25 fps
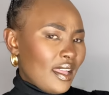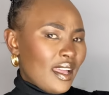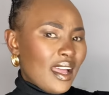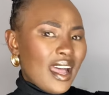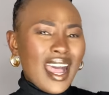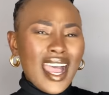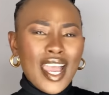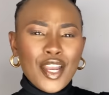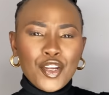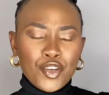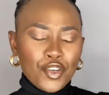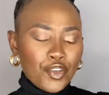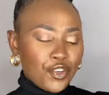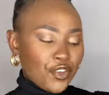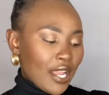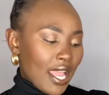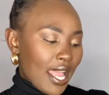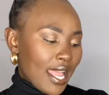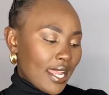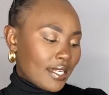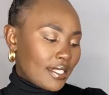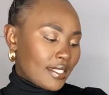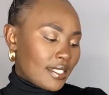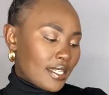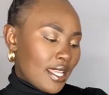100
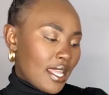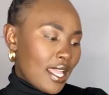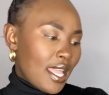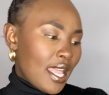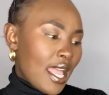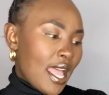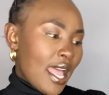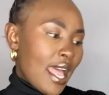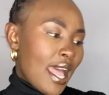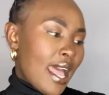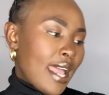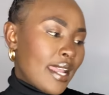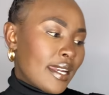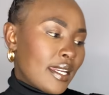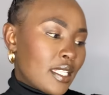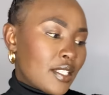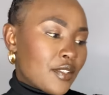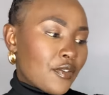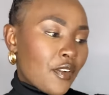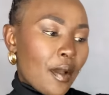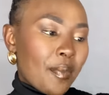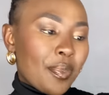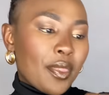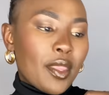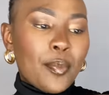rand and it's
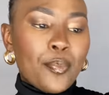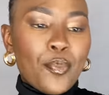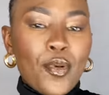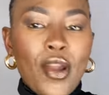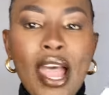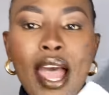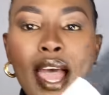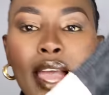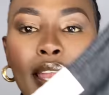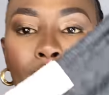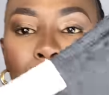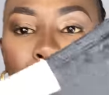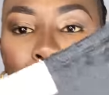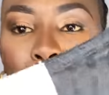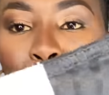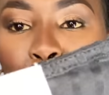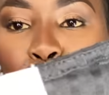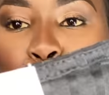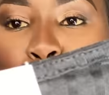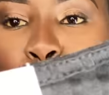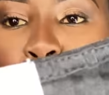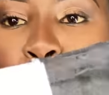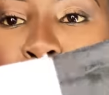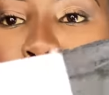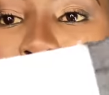from the brand
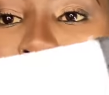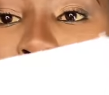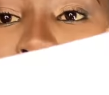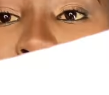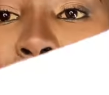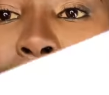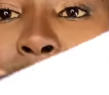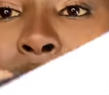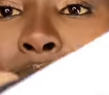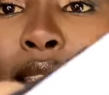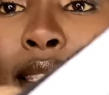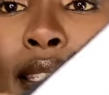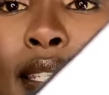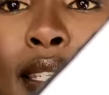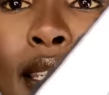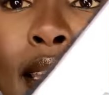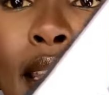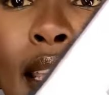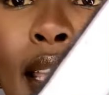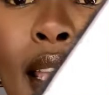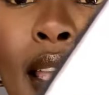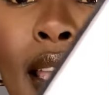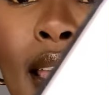superbalist